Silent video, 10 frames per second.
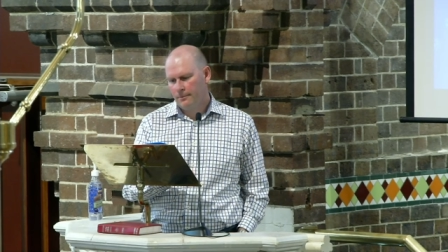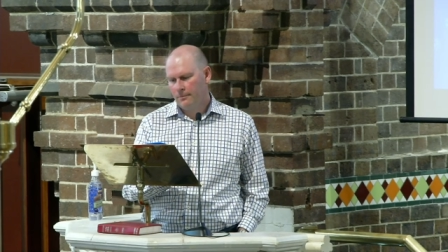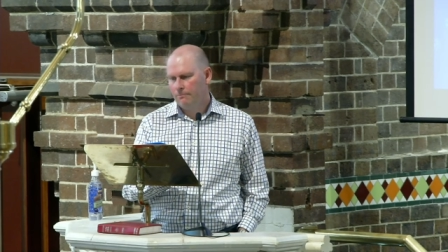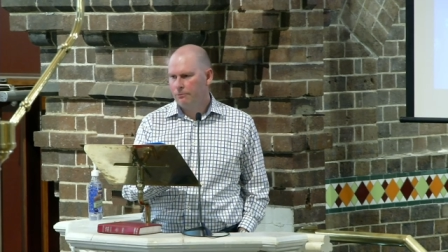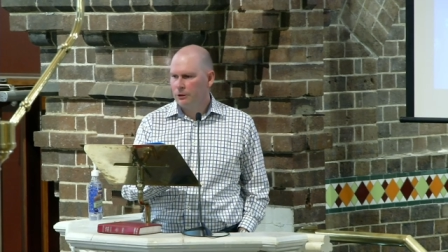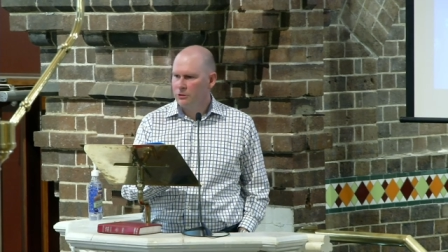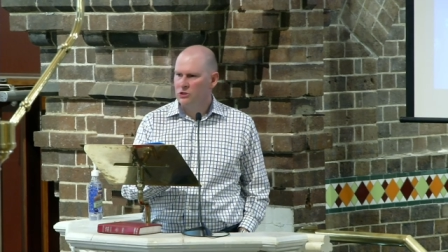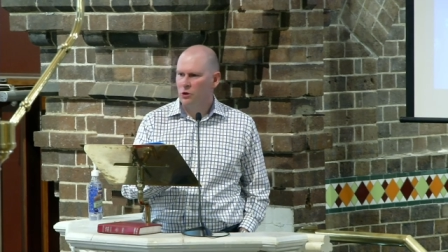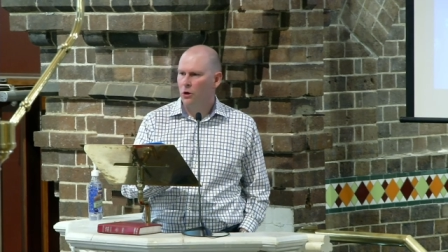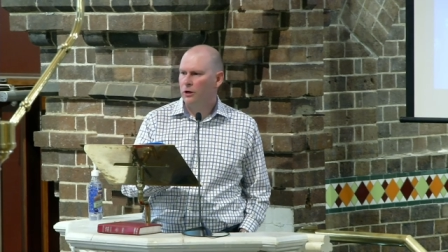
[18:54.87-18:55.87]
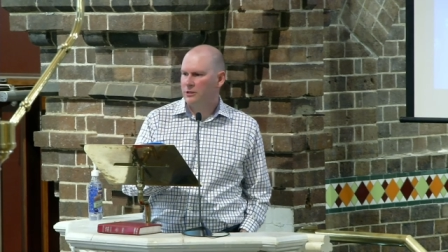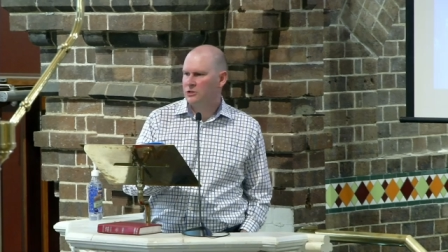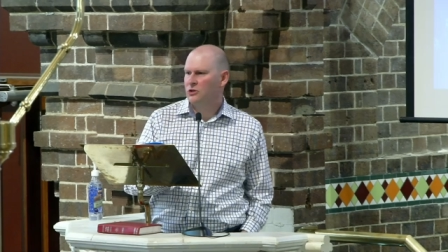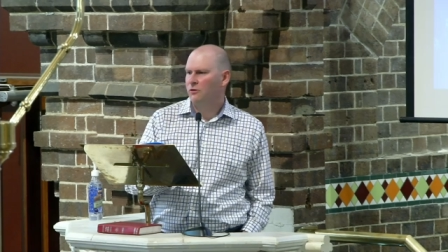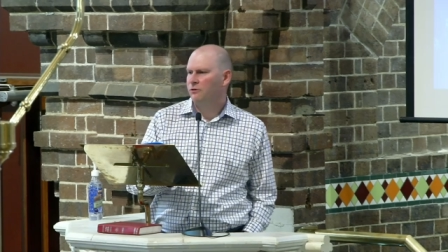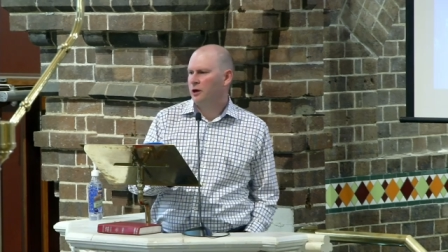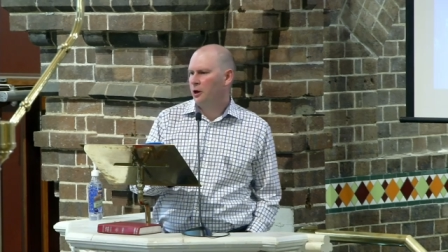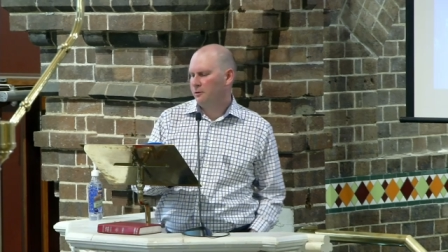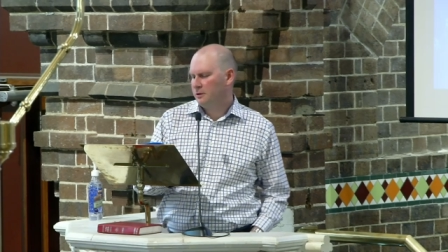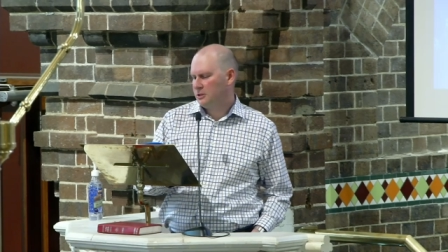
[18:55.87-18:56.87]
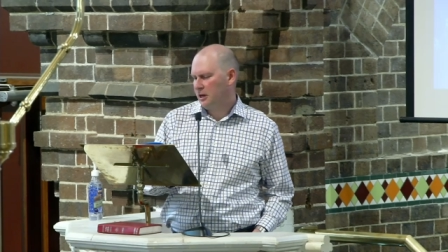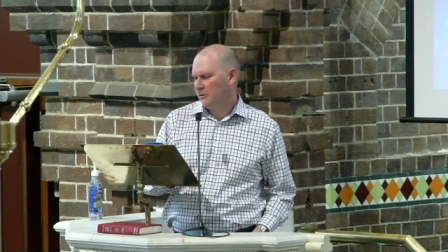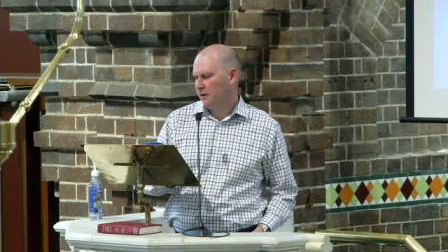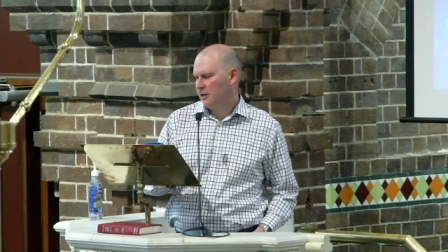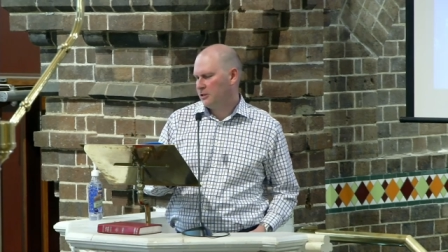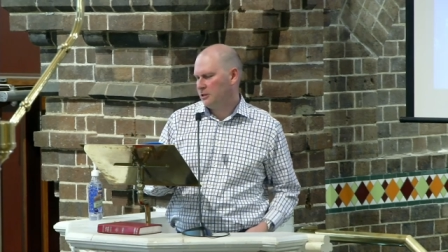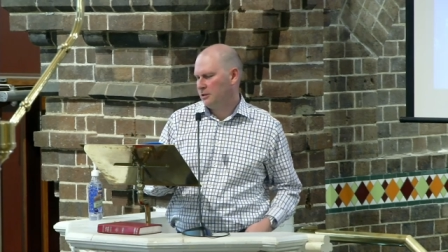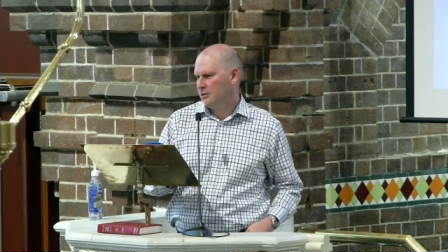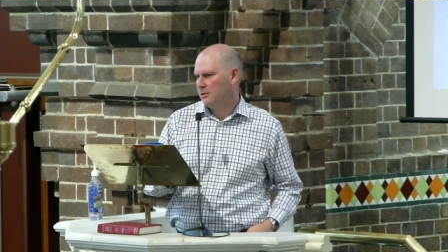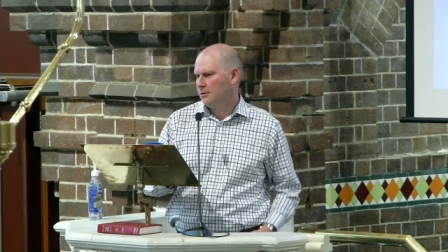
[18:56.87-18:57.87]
Because God is sovereign over salvation.